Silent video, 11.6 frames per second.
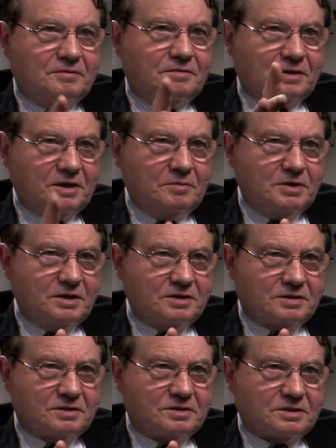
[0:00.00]
3
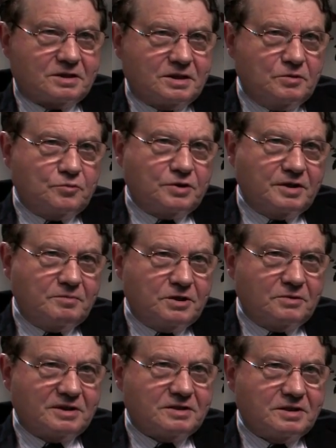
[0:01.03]
bases in 1
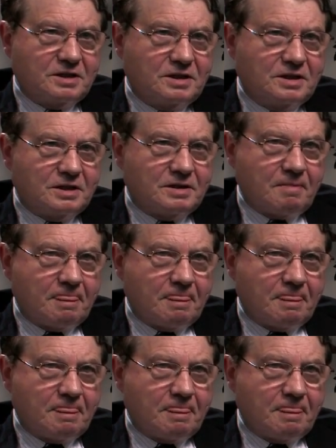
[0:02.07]
amino acid.